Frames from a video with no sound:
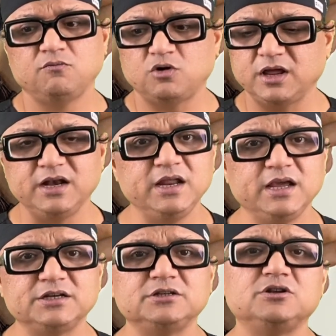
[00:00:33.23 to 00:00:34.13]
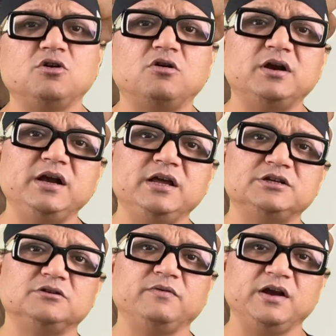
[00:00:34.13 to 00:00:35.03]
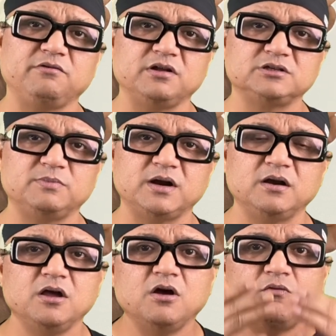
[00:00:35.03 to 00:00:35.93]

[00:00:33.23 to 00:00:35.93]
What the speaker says: what are indications and contraindications of hair transplant,